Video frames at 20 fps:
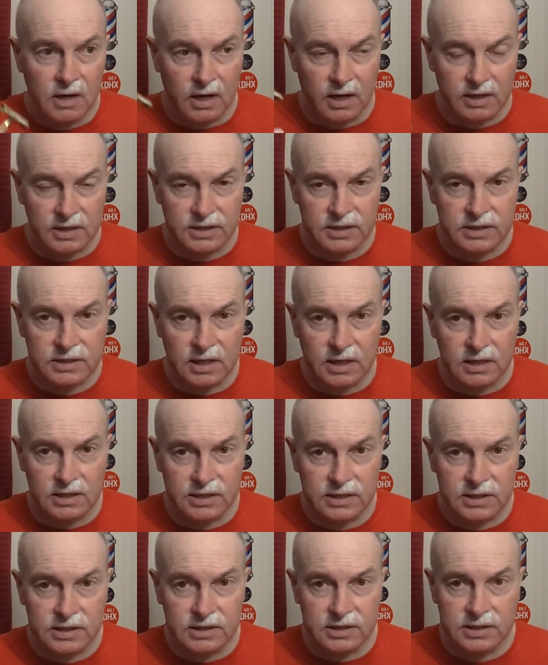I
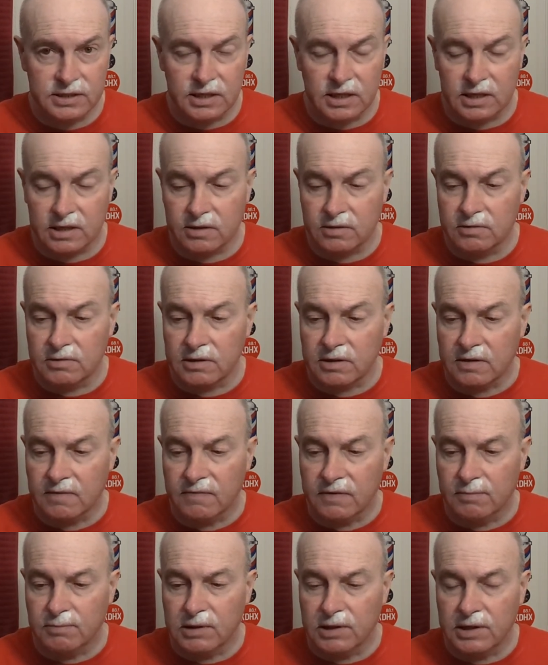still say I can only
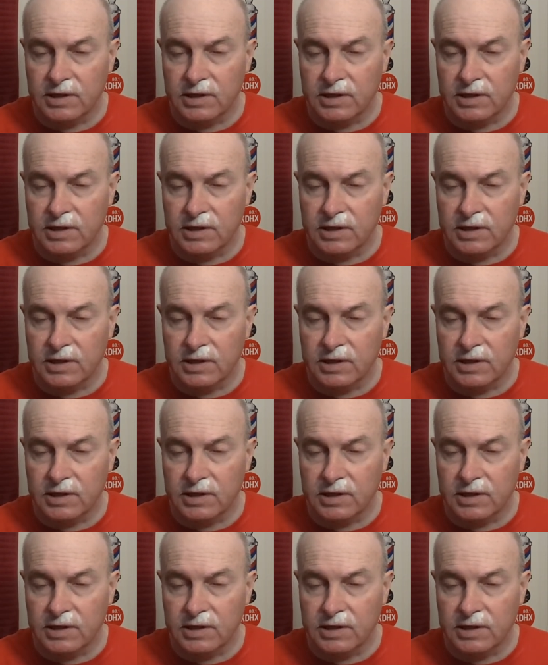give the